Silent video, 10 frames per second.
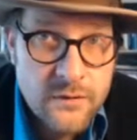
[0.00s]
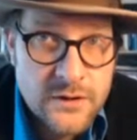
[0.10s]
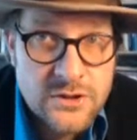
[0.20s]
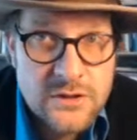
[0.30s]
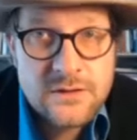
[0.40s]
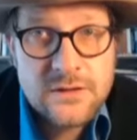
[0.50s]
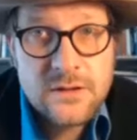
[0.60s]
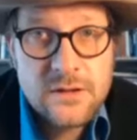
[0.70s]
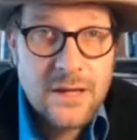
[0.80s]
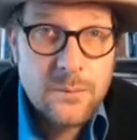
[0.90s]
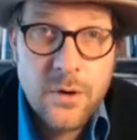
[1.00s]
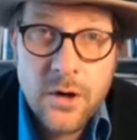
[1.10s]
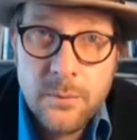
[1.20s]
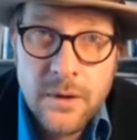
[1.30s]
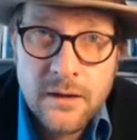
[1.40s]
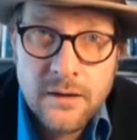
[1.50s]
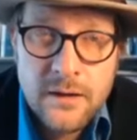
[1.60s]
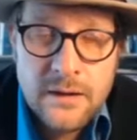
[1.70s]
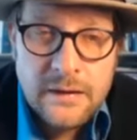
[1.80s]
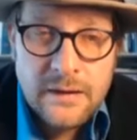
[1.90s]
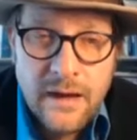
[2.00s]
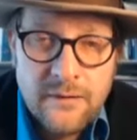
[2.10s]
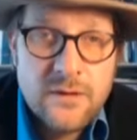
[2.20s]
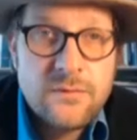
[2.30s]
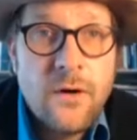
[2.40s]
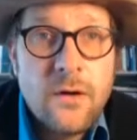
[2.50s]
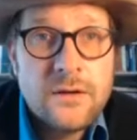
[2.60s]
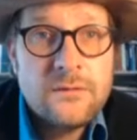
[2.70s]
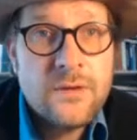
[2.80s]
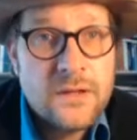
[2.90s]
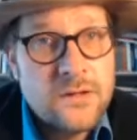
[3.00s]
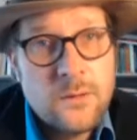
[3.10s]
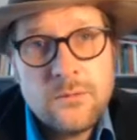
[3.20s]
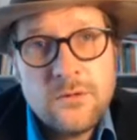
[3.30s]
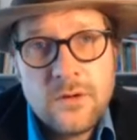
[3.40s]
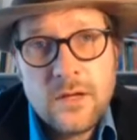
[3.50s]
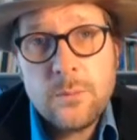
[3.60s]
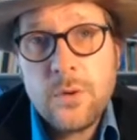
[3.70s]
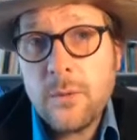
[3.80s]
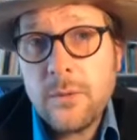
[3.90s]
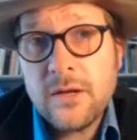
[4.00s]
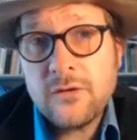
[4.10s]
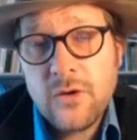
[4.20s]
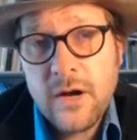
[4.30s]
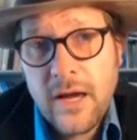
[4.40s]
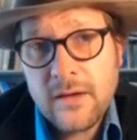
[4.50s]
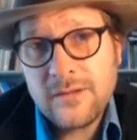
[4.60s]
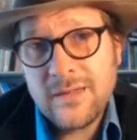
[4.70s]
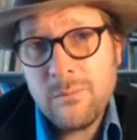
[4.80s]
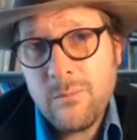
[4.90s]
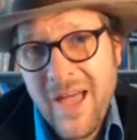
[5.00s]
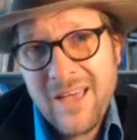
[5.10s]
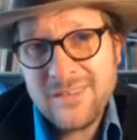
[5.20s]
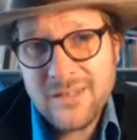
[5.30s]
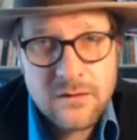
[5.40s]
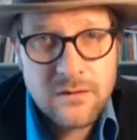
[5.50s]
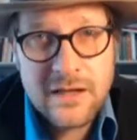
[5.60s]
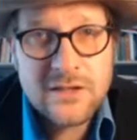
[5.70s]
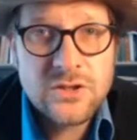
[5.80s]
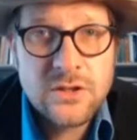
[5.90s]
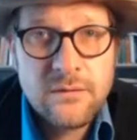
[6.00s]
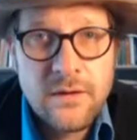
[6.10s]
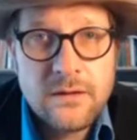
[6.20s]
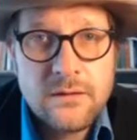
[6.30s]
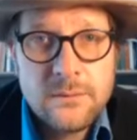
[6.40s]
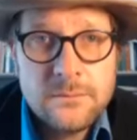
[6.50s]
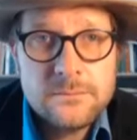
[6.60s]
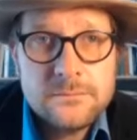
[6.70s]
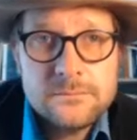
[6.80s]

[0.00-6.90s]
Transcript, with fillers: Ordovician to late Permian, having fallen victim to the Permian-Triassic mass extinction event.